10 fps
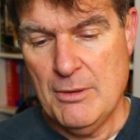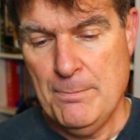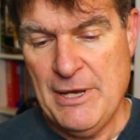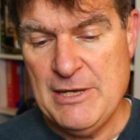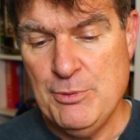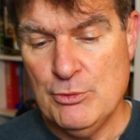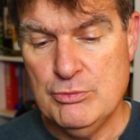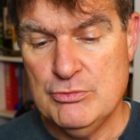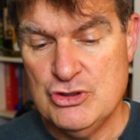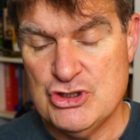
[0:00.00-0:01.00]
people
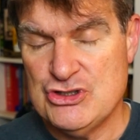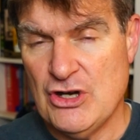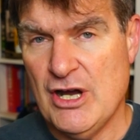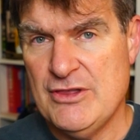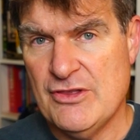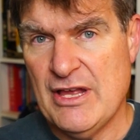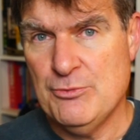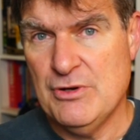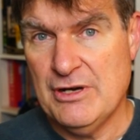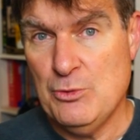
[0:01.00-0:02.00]
decide that they
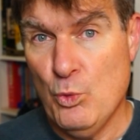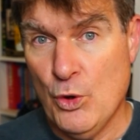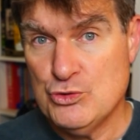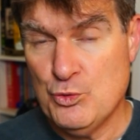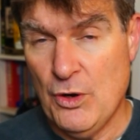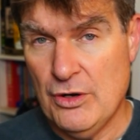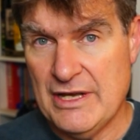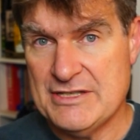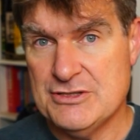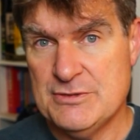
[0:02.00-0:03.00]
really want
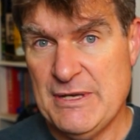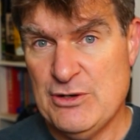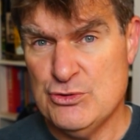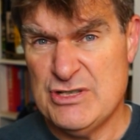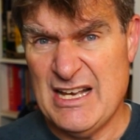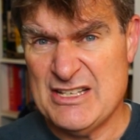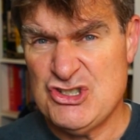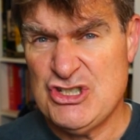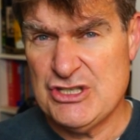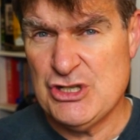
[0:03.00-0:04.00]
Rolexes because they are
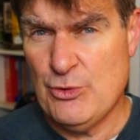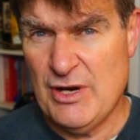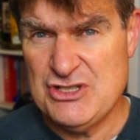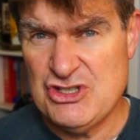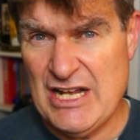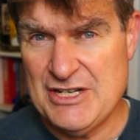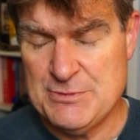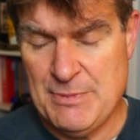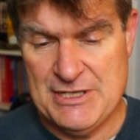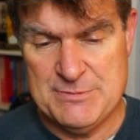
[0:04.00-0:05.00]
such a great status
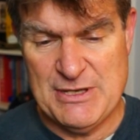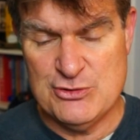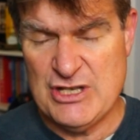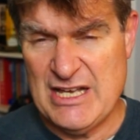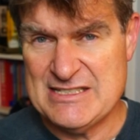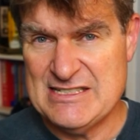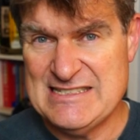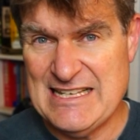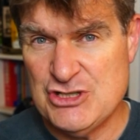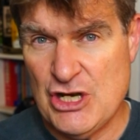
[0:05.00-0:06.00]
piece, because they are
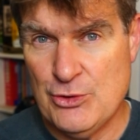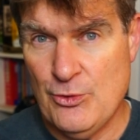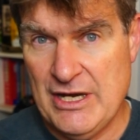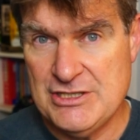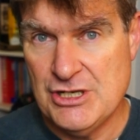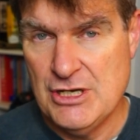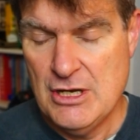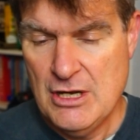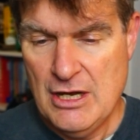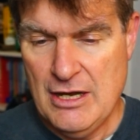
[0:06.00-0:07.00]
such a great
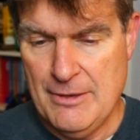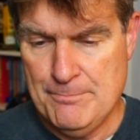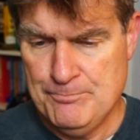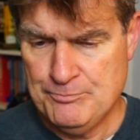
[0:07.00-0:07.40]
positional